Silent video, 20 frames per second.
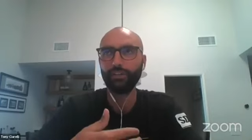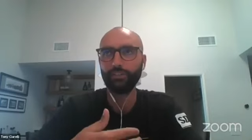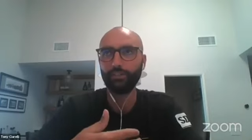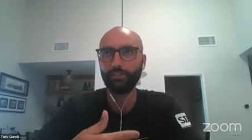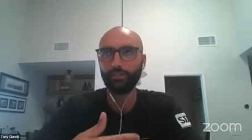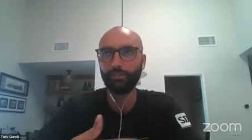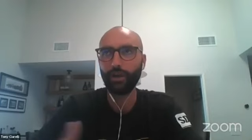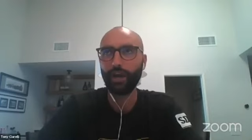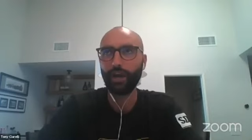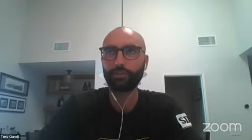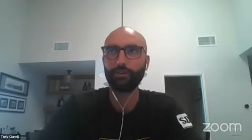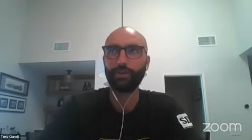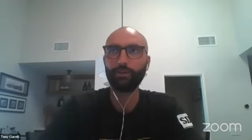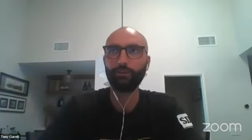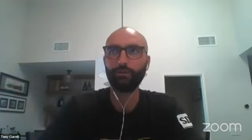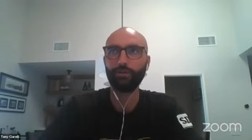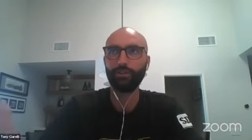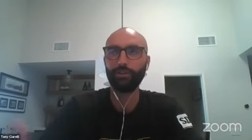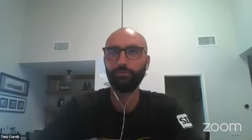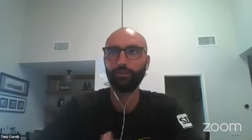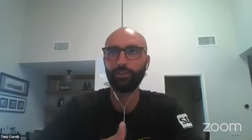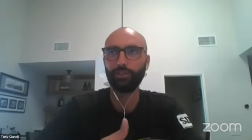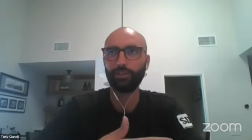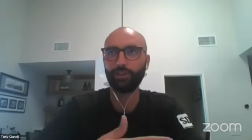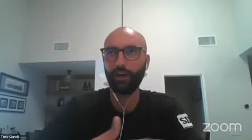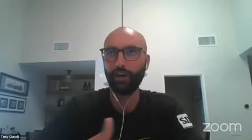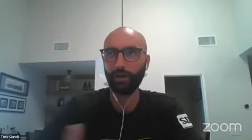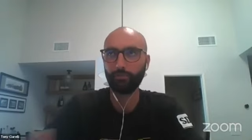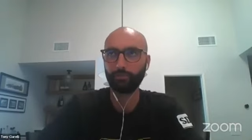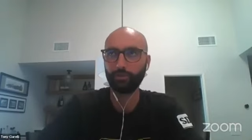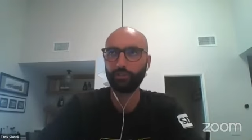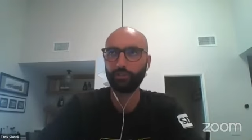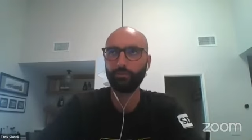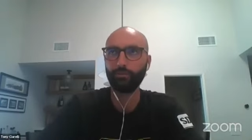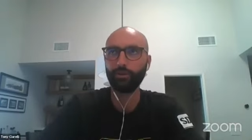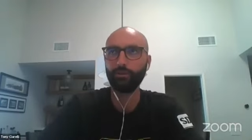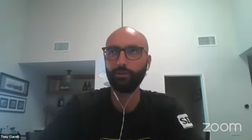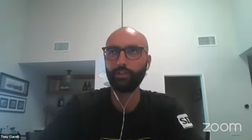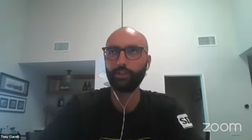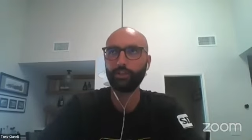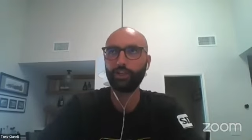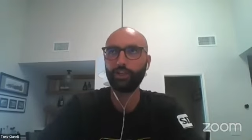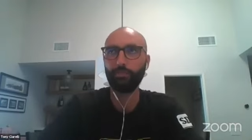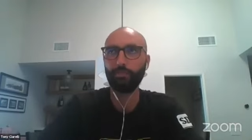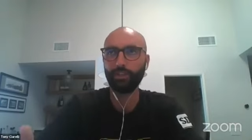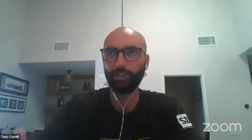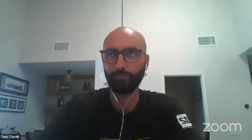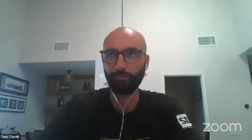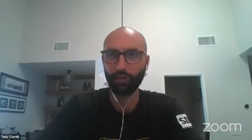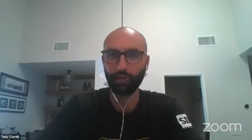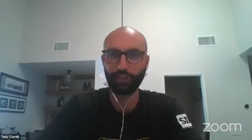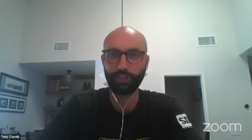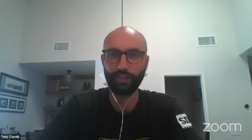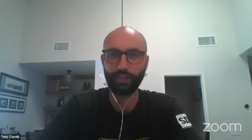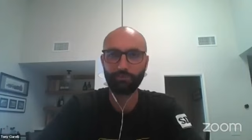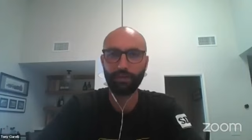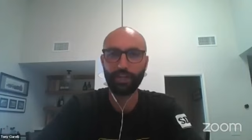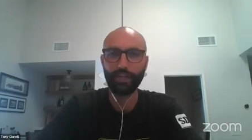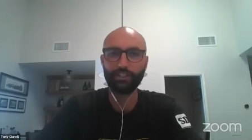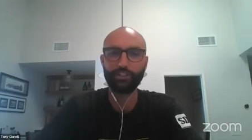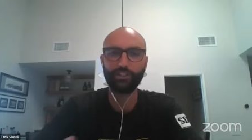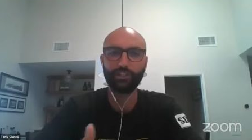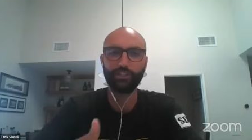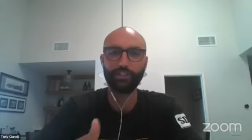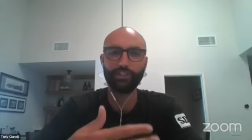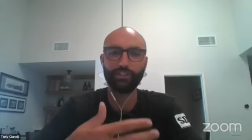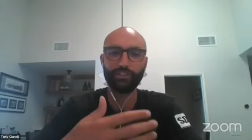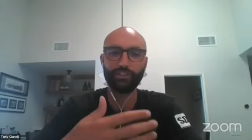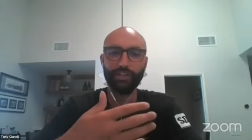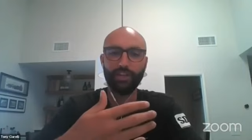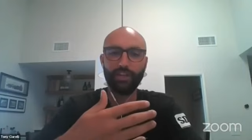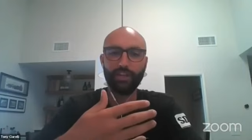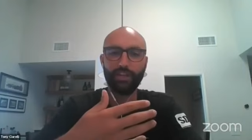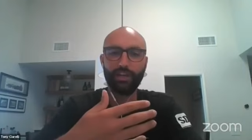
you graduated with with the entrepreneurship and the marketing majors